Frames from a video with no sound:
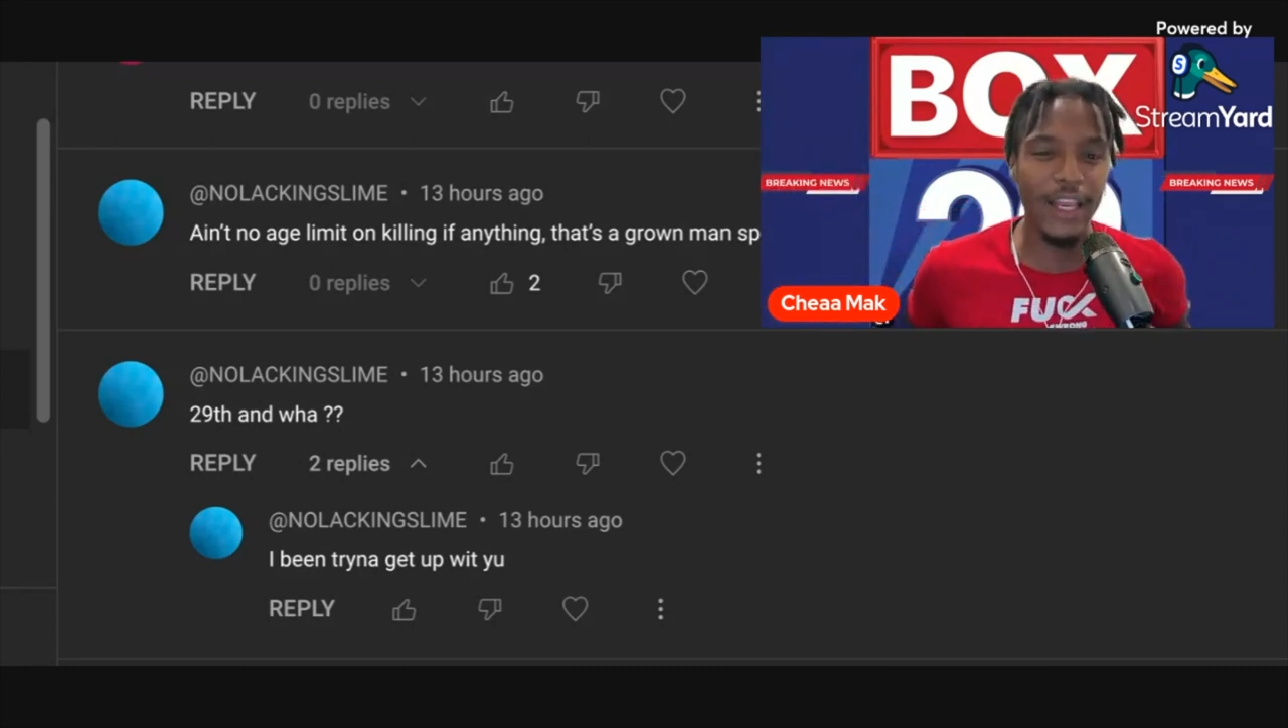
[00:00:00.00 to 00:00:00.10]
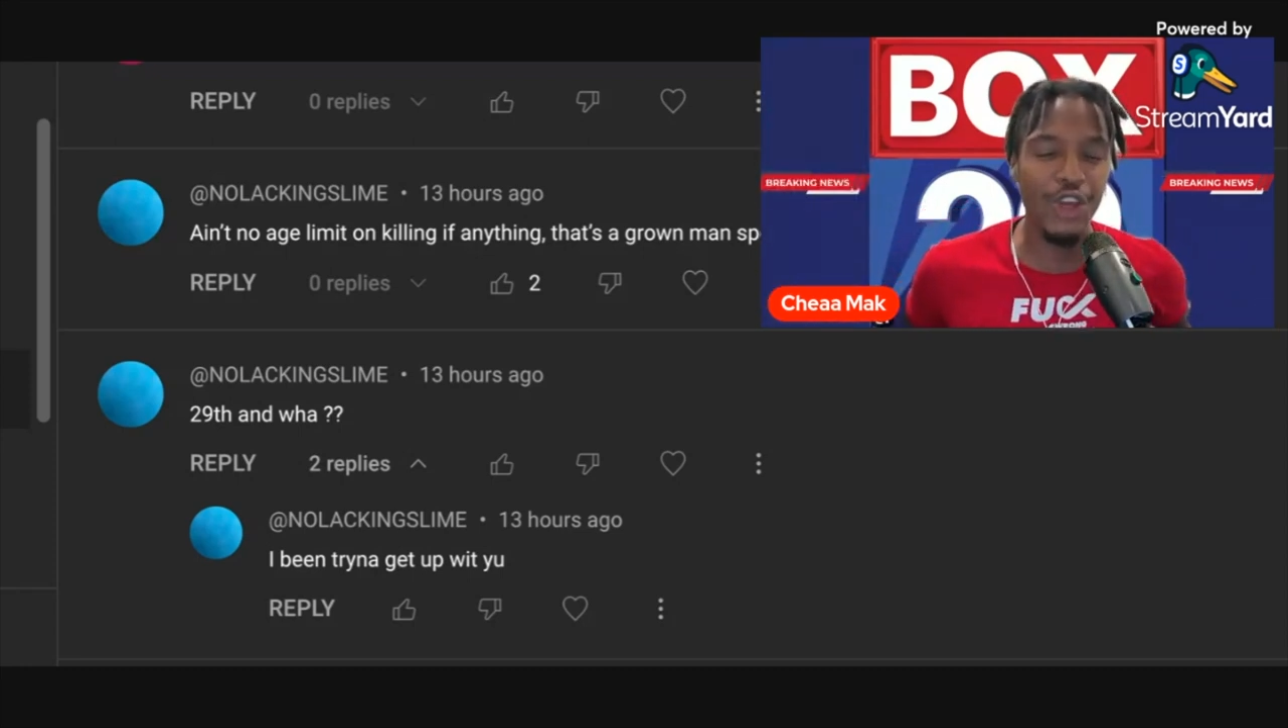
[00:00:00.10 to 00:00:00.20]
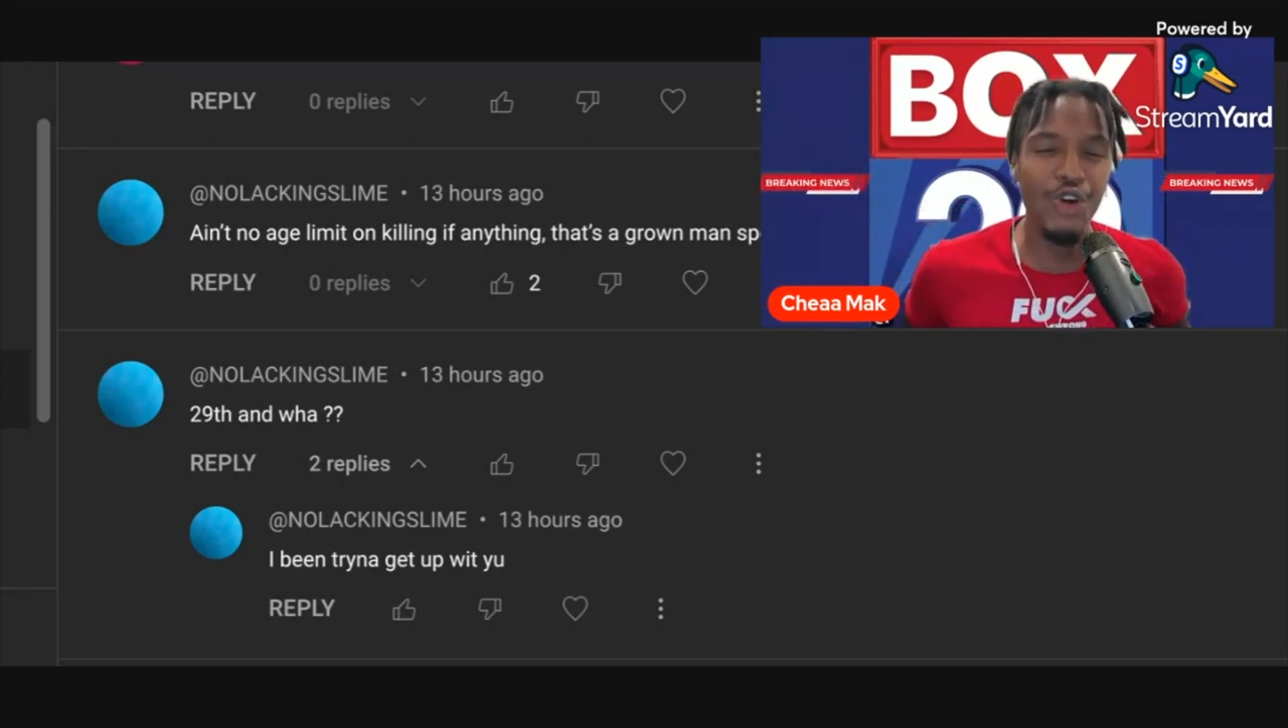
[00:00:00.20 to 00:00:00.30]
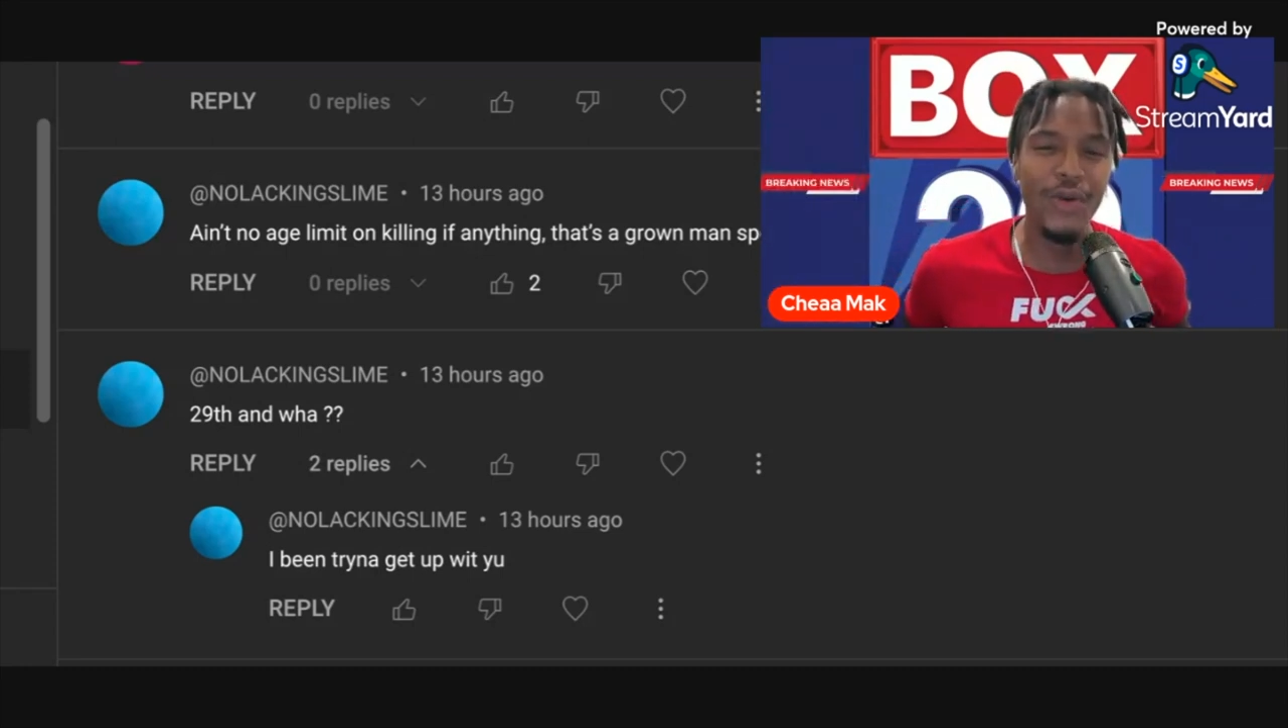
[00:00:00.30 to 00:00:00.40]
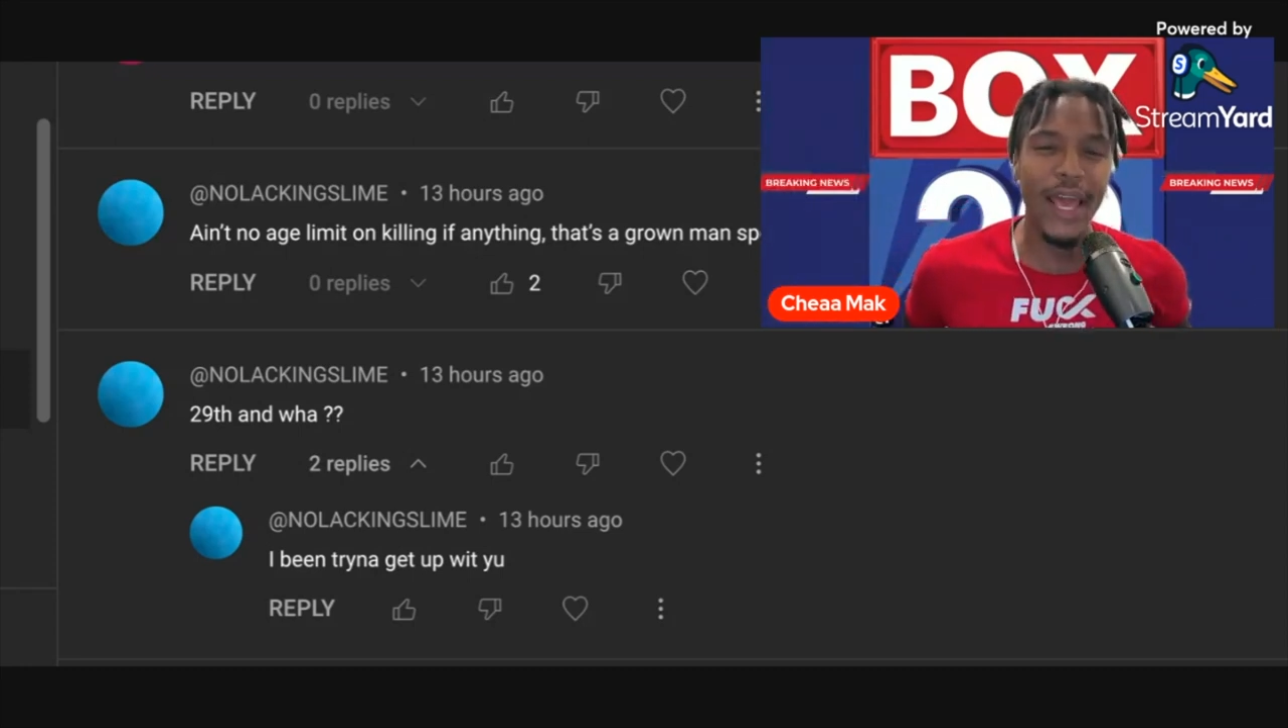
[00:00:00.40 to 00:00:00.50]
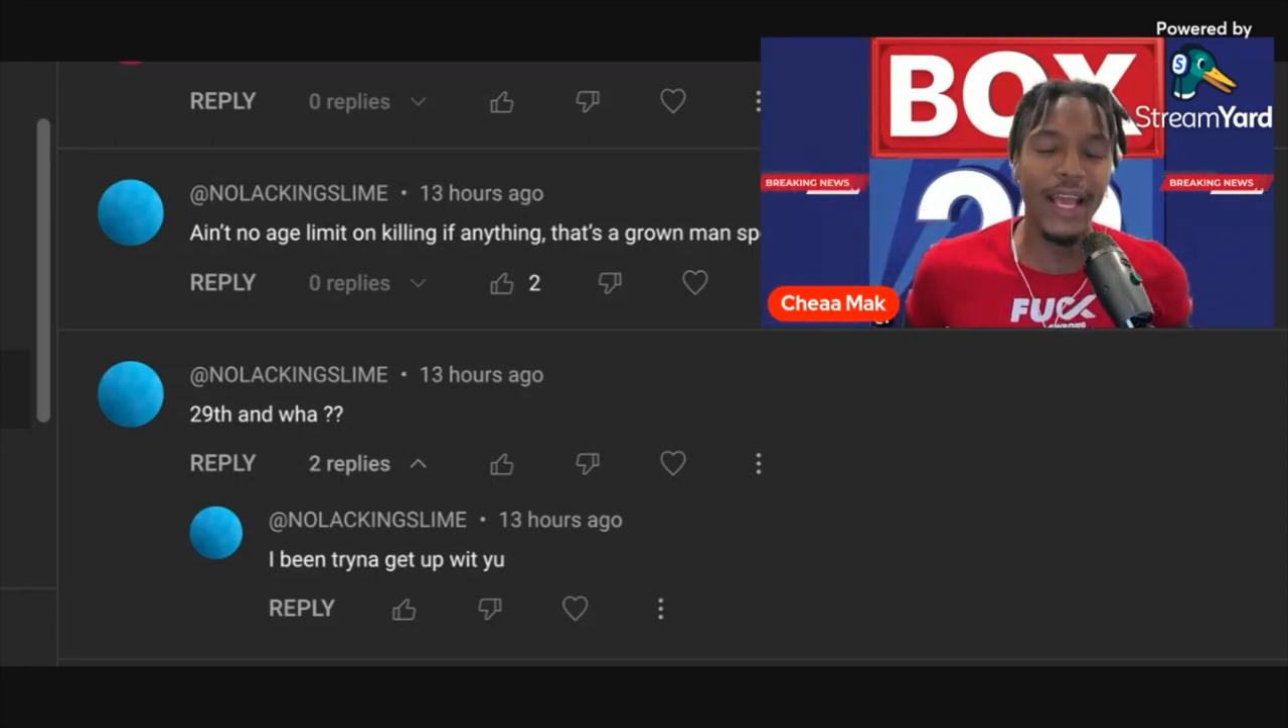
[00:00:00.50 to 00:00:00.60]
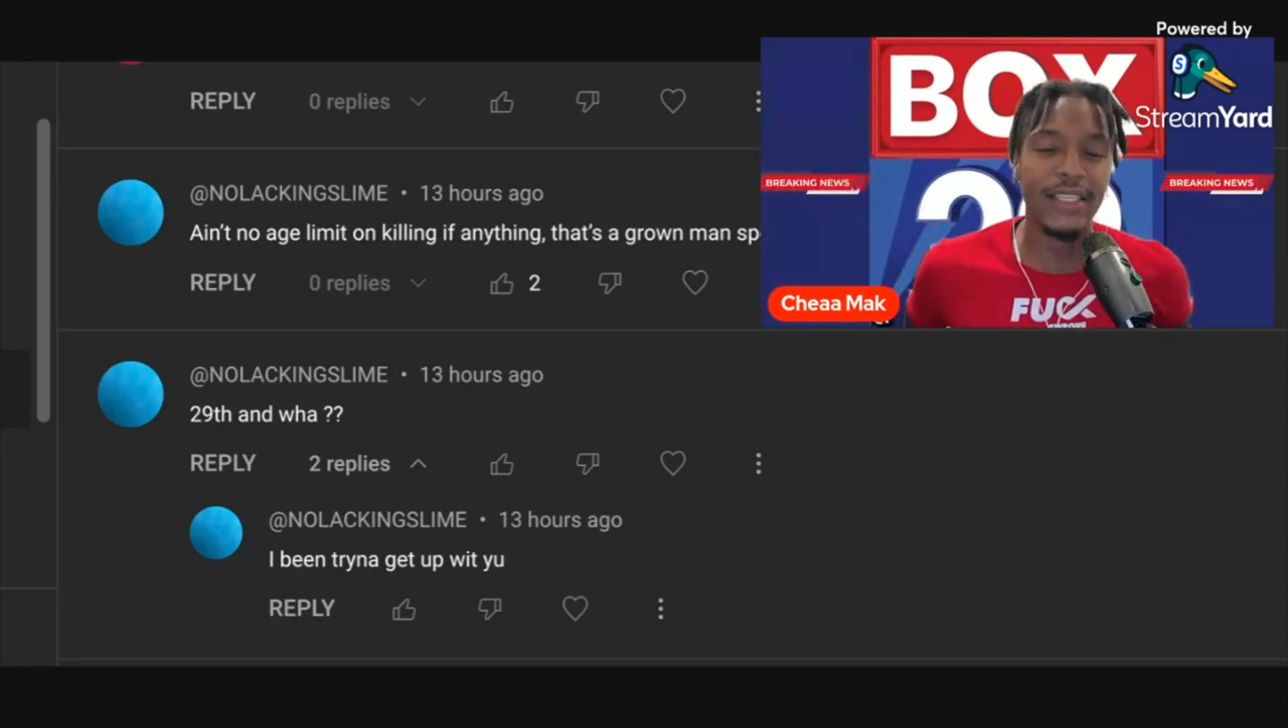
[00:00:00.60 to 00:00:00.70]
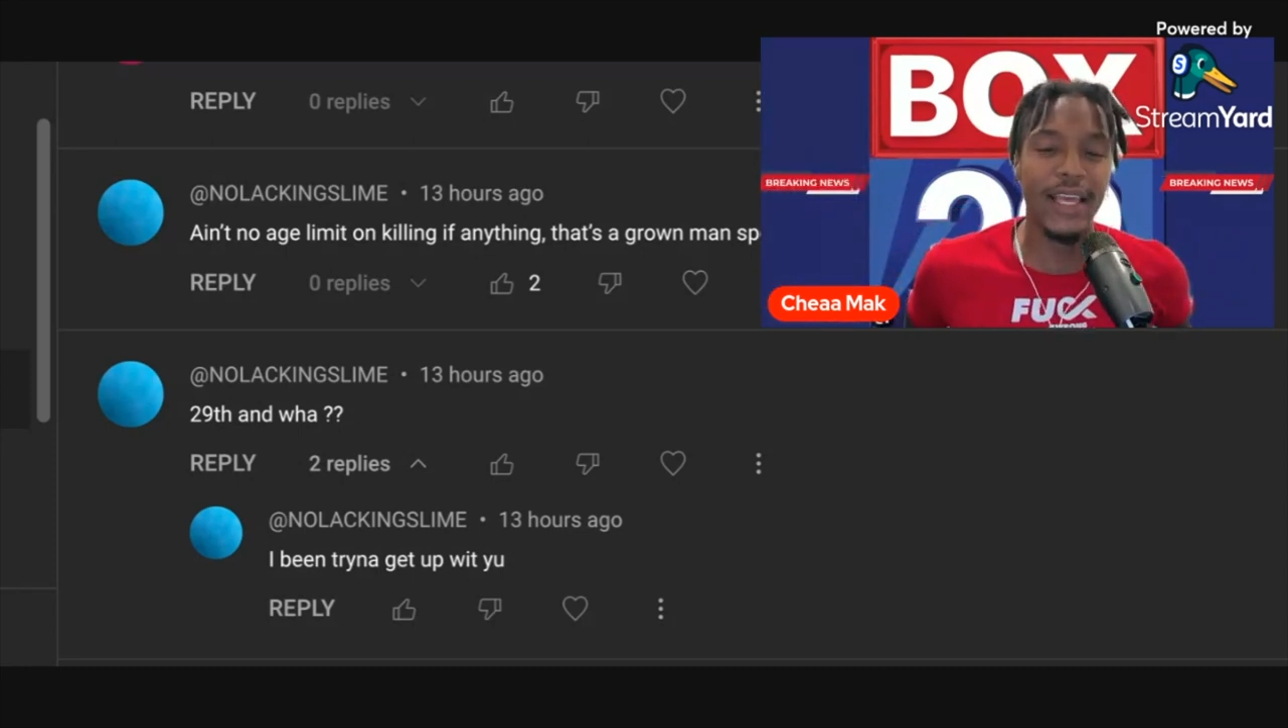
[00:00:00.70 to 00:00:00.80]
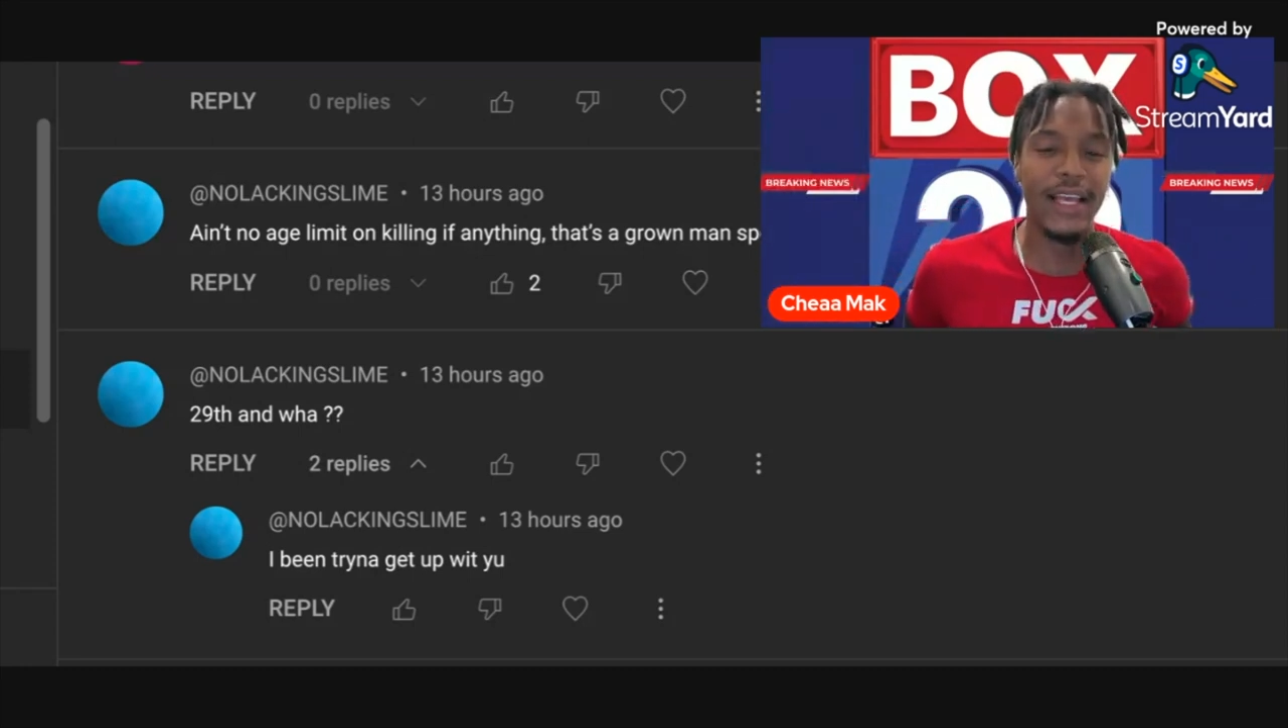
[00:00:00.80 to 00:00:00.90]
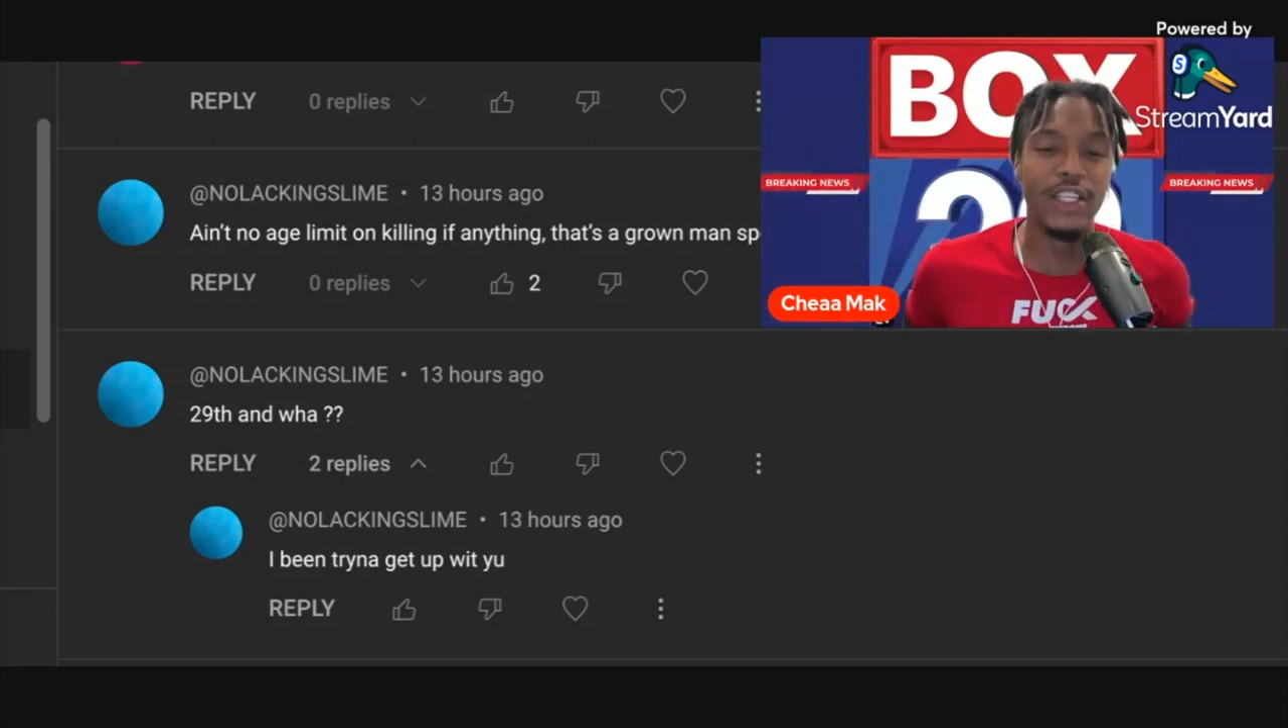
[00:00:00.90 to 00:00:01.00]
You niggas is